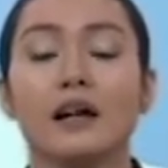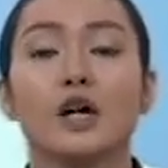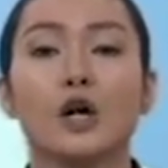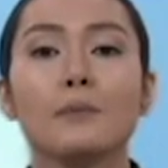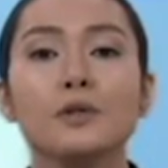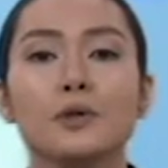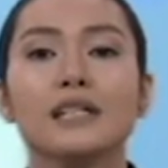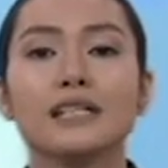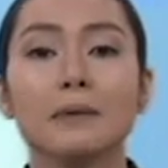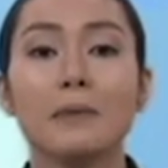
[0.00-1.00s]

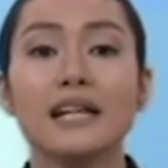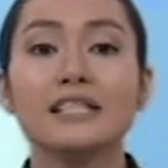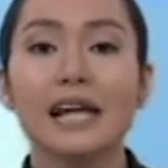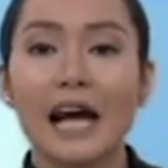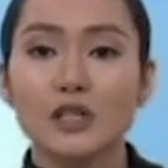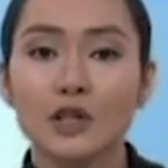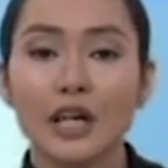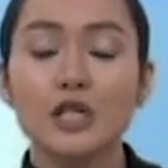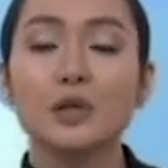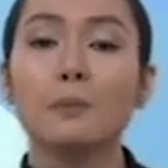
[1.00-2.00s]
community-based
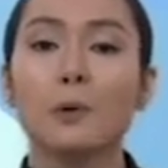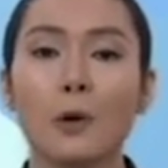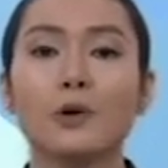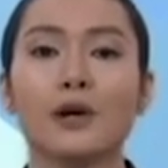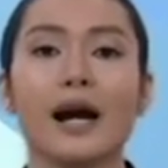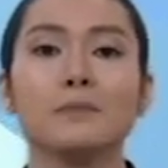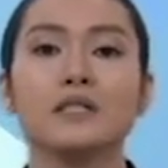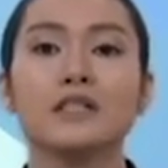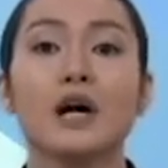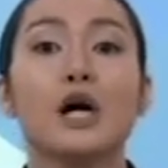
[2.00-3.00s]
education programs,